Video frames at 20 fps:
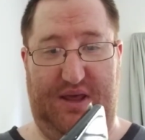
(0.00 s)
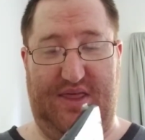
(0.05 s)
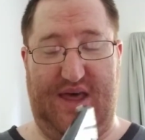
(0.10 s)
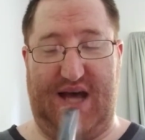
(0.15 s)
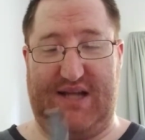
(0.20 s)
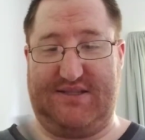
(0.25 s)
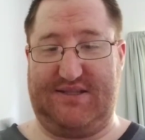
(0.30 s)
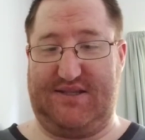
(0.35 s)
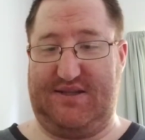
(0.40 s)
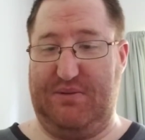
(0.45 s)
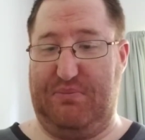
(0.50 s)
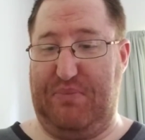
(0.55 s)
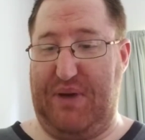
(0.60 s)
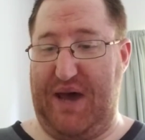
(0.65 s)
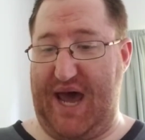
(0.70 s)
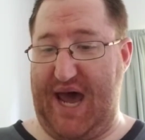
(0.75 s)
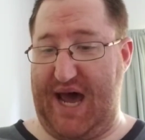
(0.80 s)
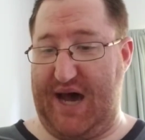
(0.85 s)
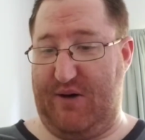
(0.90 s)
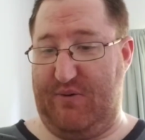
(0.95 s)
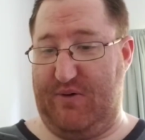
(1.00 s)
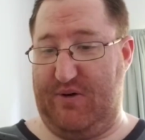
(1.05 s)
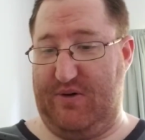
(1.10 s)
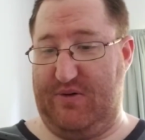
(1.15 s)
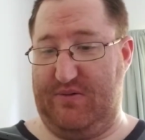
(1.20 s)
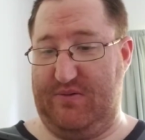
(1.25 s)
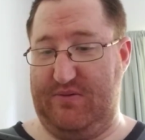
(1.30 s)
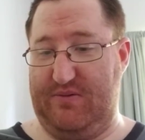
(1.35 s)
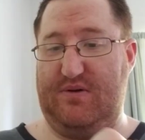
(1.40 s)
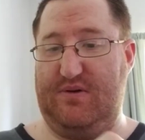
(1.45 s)
that's the
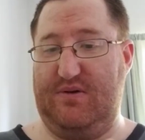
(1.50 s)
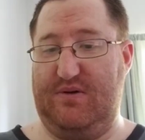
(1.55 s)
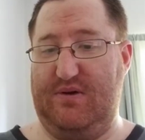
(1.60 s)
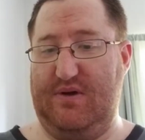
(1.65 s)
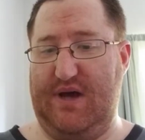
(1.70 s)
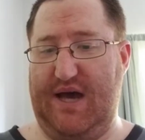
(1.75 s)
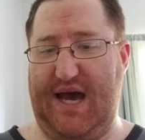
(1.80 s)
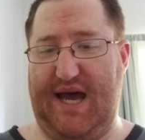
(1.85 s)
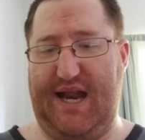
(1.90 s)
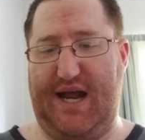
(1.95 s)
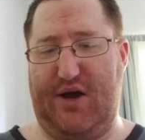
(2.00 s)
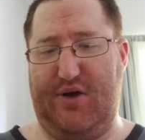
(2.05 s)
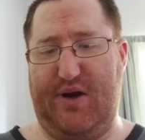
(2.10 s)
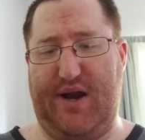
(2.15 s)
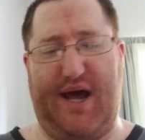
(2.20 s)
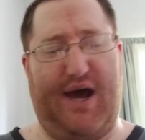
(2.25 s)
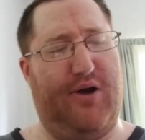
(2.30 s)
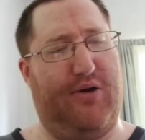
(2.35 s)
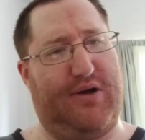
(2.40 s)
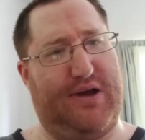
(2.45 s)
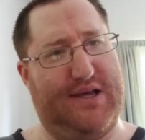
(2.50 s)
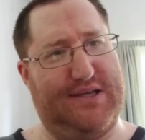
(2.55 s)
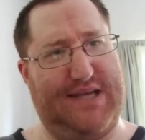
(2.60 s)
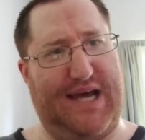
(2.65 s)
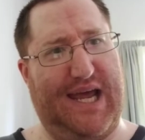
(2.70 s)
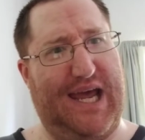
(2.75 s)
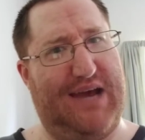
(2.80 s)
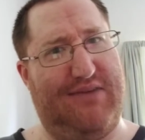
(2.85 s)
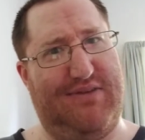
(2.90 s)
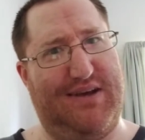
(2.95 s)
power. I don't know, because
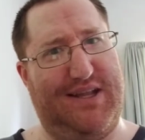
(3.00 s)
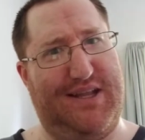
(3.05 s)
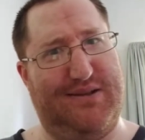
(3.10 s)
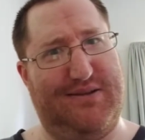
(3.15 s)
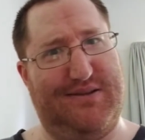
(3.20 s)
I haven't